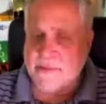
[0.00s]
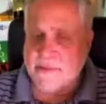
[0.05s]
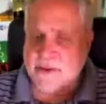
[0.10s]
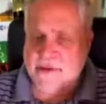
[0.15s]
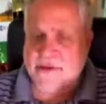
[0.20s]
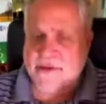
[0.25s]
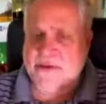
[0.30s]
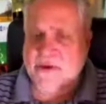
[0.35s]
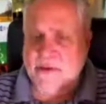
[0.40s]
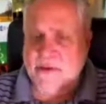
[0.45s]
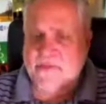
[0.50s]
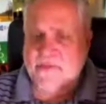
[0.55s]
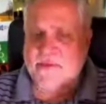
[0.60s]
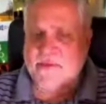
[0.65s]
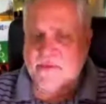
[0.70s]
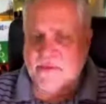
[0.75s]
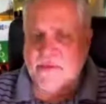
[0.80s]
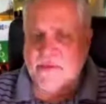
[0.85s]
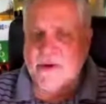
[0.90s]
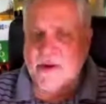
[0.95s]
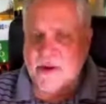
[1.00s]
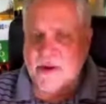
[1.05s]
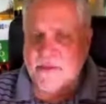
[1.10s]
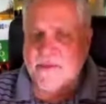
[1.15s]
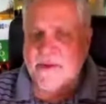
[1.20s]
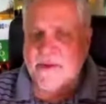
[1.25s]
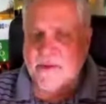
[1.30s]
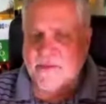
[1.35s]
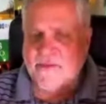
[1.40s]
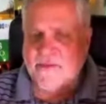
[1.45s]
It's still
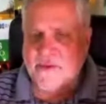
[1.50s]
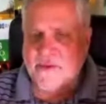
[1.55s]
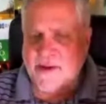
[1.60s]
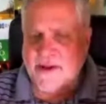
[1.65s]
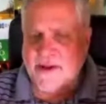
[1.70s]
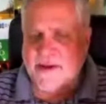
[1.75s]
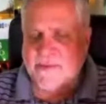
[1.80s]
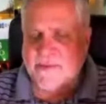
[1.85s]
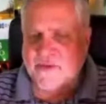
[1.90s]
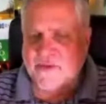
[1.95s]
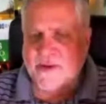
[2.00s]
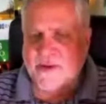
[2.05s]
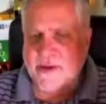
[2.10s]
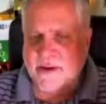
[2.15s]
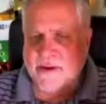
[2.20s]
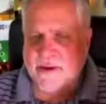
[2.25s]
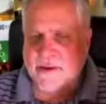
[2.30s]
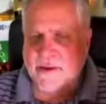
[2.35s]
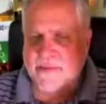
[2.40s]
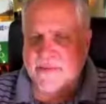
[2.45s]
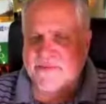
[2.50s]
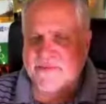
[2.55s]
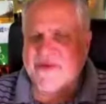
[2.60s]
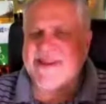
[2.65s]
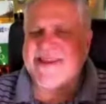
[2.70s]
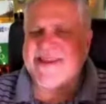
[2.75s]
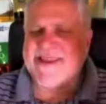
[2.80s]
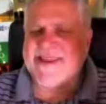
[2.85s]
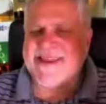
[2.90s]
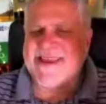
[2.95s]
pretty good.
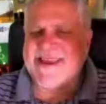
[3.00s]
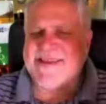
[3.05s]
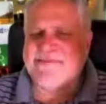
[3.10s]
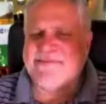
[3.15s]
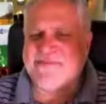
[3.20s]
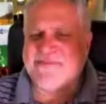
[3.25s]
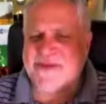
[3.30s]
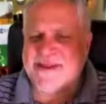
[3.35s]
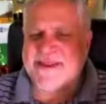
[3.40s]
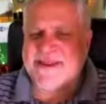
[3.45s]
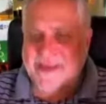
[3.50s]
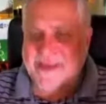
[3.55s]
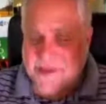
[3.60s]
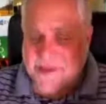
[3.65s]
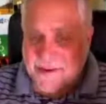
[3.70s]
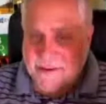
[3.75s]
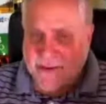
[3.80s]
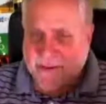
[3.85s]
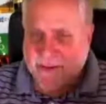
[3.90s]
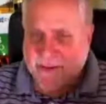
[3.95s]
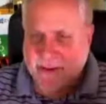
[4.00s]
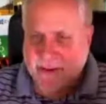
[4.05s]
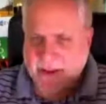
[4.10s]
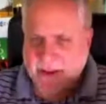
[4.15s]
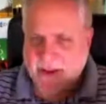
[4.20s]
Pretty good,